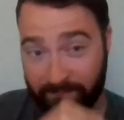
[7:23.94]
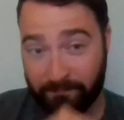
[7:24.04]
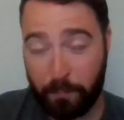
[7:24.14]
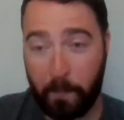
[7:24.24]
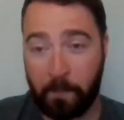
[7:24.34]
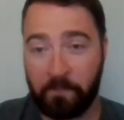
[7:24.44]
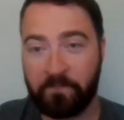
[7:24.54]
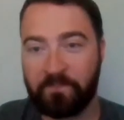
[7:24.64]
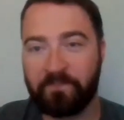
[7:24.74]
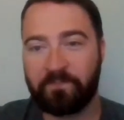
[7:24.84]

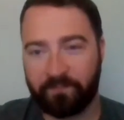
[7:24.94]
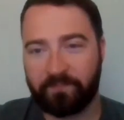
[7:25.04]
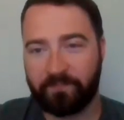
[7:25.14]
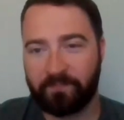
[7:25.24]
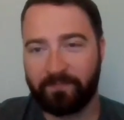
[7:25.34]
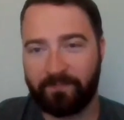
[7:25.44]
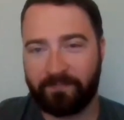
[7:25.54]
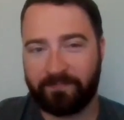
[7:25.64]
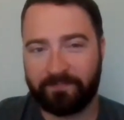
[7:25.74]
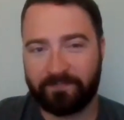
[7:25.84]

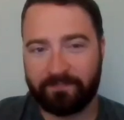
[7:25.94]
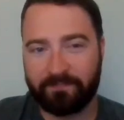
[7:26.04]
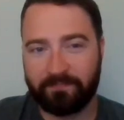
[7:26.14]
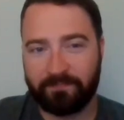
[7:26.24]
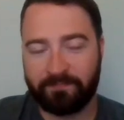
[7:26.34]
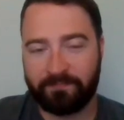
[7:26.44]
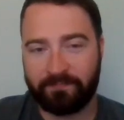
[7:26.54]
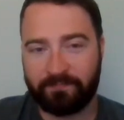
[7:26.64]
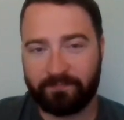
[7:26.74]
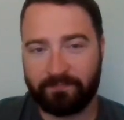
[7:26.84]

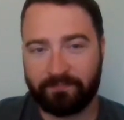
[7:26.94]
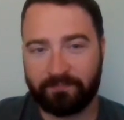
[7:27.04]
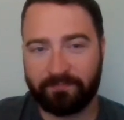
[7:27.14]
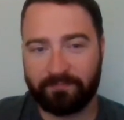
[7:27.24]
(not speaking)